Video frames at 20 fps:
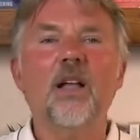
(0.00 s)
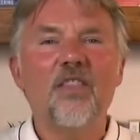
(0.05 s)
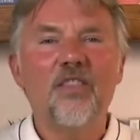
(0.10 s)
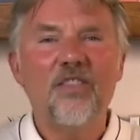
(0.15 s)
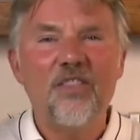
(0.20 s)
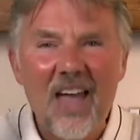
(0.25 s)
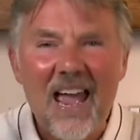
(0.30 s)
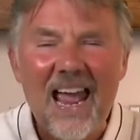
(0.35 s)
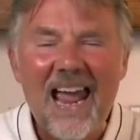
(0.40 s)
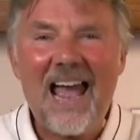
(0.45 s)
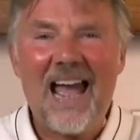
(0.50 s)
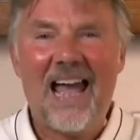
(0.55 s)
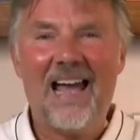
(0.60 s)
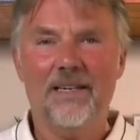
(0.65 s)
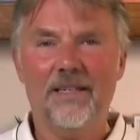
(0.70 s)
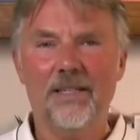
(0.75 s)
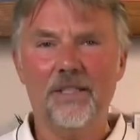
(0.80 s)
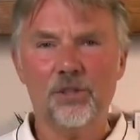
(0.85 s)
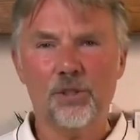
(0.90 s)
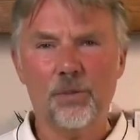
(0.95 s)
That
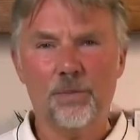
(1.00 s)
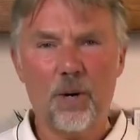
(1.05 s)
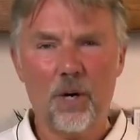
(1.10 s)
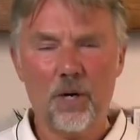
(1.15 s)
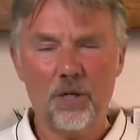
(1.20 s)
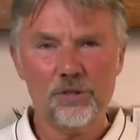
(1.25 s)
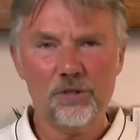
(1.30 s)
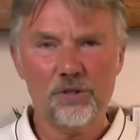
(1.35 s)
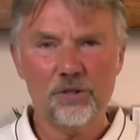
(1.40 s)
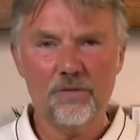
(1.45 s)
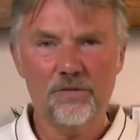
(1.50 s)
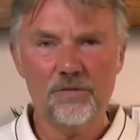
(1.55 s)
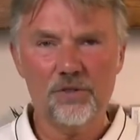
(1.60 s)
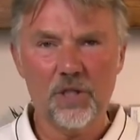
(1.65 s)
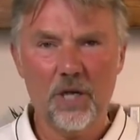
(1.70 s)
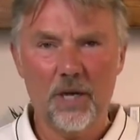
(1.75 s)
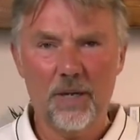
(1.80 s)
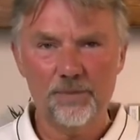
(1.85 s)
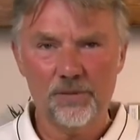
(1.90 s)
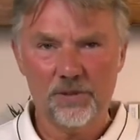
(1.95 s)
is a person of
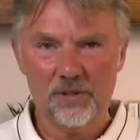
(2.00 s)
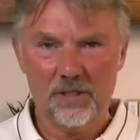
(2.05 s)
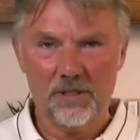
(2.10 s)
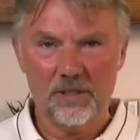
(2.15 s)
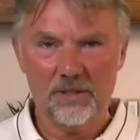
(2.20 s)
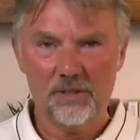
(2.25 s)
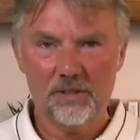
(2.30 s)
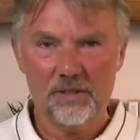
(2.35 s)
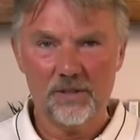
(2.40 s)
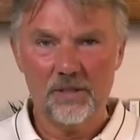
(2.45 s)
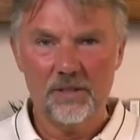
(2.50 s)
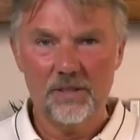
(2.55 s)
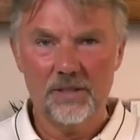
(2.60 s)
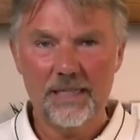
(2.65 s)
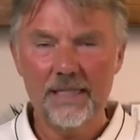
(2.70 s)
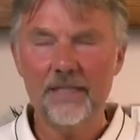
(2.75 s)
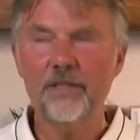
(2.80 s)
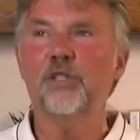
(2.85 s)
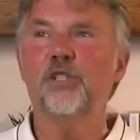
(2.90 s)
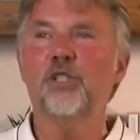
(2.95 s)
substance
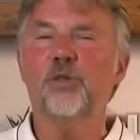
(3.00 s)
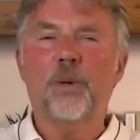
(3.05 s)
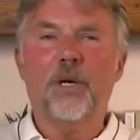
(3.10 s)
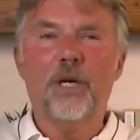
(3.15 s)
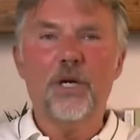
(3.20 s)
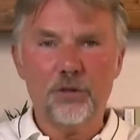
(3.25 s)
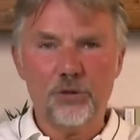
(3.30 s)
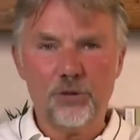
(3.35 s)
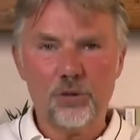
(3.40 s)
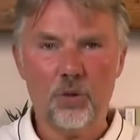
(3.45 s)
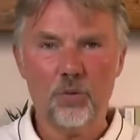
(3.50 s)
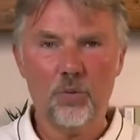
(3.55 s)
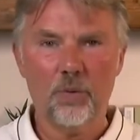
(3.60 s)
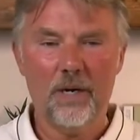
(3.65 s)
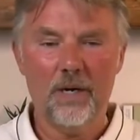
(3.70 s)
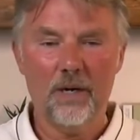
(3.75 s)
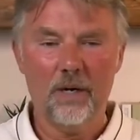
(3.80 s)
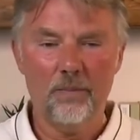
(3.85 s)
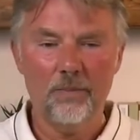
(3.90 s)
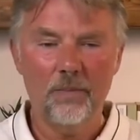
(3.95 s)
in the spiritual
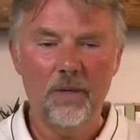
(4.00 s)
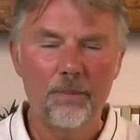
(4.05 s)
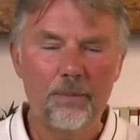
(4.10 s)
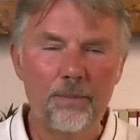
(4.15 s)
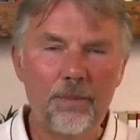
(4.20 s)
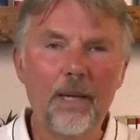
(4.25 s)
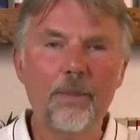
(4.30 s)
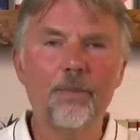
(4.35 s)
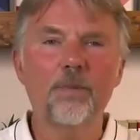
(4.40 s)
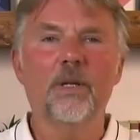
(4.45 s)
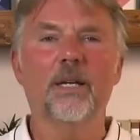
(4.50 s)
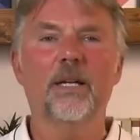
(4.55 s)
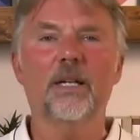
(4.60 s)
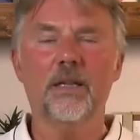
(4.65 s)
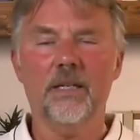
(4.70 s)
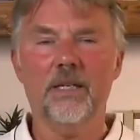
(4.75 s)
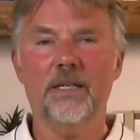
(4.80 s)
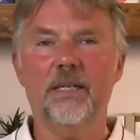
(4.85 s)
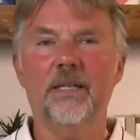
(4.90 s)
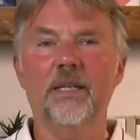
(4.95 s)
realm,
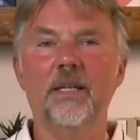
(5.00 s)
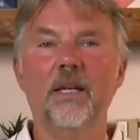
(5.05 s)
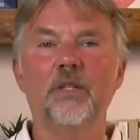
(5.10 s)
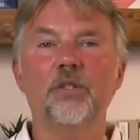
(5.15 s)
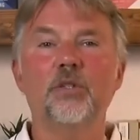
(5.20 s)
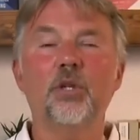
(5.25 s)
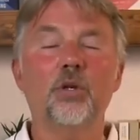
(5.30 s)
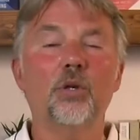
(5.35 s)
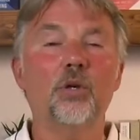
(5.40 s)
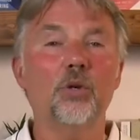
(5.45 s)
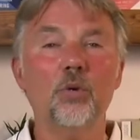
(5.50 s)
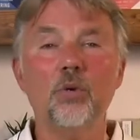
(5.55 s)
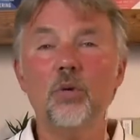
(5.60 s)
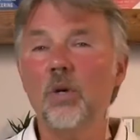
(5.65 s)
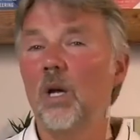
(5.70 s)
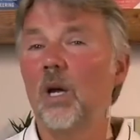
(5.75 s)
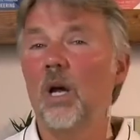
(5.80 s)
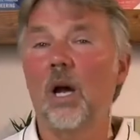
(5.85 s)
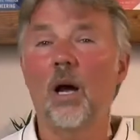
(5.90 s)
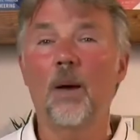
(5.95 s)
biblically, to
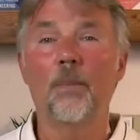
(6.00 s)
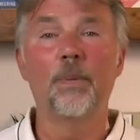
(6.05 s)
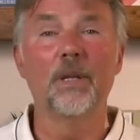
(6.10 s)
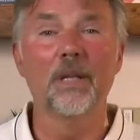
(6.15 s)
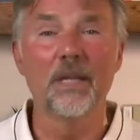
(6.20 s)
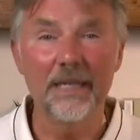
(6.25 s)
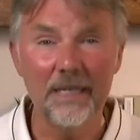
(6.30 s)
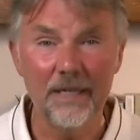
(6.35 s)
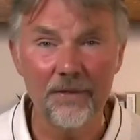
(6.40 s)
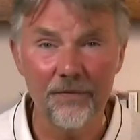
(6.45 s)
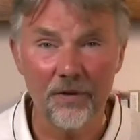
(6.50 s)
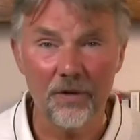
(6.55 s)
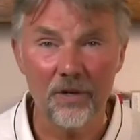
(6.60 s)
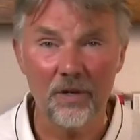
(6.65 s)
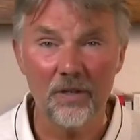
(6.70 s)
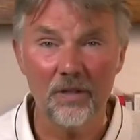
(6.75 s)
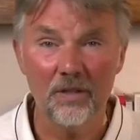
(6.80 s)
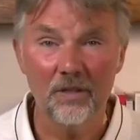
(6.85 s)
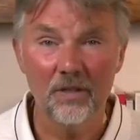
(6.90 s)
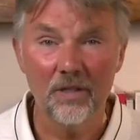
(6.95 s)
a
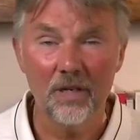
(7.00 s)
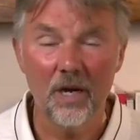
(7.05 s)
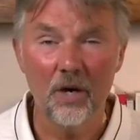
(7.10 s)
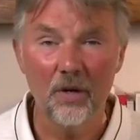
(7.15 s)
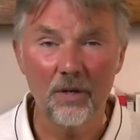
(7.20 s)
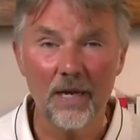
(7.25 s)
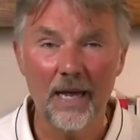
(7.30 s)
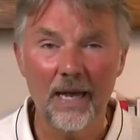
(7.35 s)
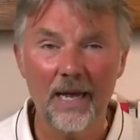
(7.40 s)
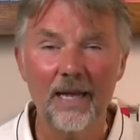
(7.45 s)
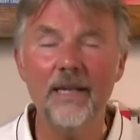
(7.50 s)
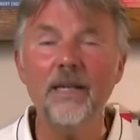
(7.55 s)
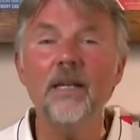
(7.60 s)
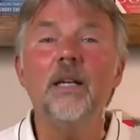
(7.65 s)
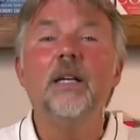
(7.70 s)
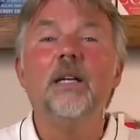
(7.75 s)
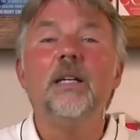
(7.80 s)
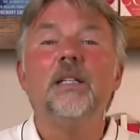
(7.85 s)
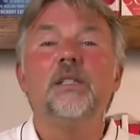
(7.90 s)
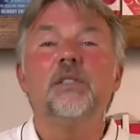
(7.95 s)
believer, okay?
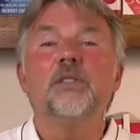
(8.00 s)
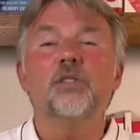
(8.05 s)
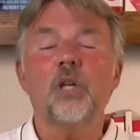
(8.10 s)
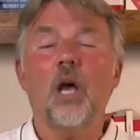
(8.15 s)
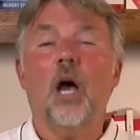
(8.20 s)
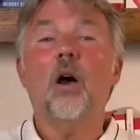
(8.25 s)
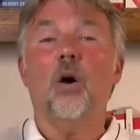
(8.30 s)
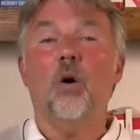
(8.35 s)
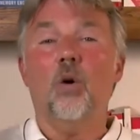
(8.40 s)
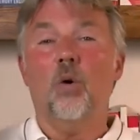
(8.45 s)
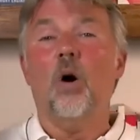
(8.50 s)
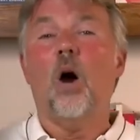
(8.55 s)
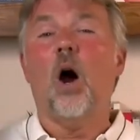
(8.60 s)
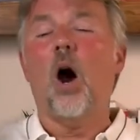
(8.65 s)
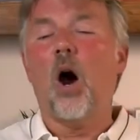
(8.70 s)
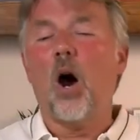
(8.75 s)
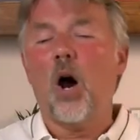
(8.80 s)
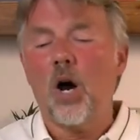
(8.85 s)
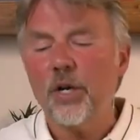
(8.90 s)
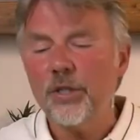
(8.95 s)
So,
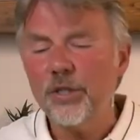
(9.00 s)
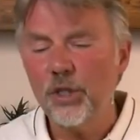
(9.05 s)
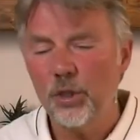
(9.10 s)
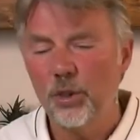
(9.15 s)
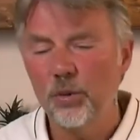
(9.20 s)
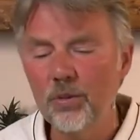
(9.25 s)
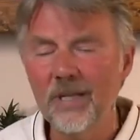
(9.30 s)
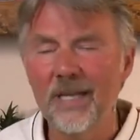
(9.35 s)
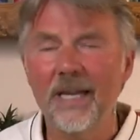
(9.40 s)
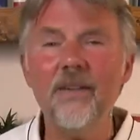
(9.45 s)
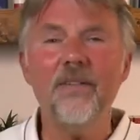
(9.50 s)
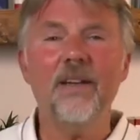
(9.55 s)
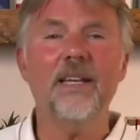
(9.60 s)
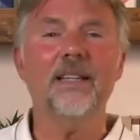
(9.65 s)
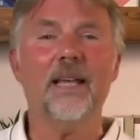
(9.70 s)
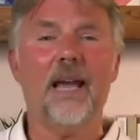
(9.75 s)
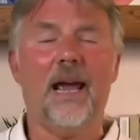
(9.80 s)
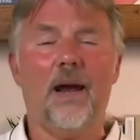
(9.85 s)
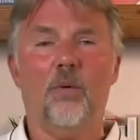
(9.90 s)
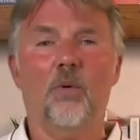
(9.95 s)
are you living
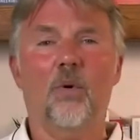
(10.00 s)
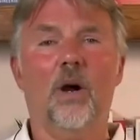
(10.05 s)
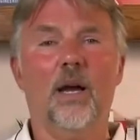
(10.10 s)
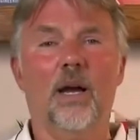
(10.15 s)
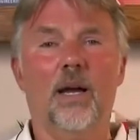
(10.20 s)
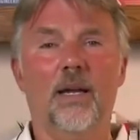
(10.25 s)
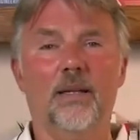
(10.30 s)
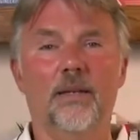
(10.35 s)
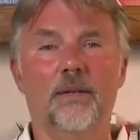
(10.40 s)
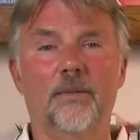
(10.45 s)
that way?